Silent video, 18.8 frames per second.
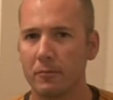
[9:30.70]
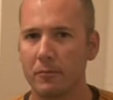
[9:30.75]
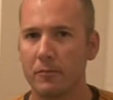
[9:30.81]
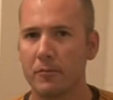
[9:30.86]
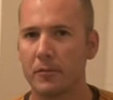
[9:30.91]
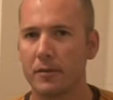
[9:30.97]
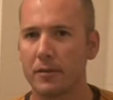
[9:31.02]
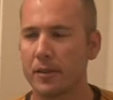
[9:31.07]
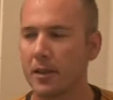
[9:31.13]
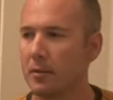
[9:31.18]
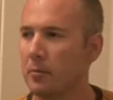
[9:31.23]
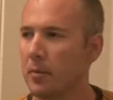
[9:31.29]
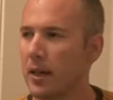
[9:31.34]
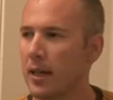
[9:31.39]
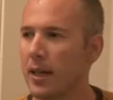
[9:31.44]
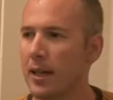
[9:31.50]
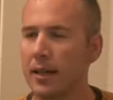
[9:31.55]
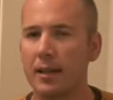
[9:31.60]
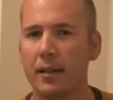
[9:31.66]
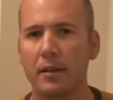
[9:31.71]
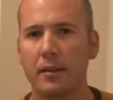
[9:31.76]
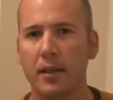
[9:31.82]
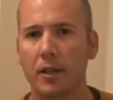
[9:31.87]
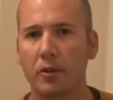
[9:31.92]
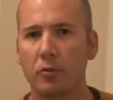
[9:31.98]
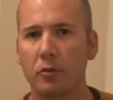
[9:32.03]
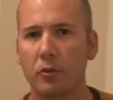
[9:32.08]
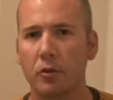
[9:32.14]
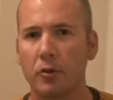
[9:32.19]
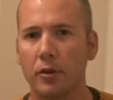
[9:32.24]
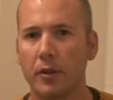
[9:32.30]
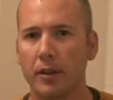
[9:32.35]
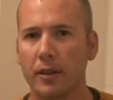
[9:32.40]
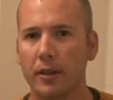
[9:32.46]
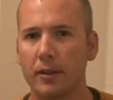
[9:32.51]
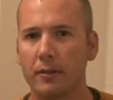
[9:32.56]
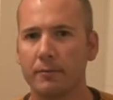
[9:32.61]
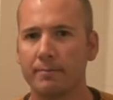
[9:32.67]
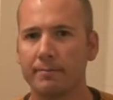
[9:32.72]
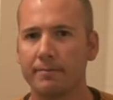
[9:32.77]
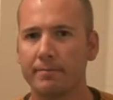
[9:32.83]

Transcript: we'll say bye and thanks for tuning in.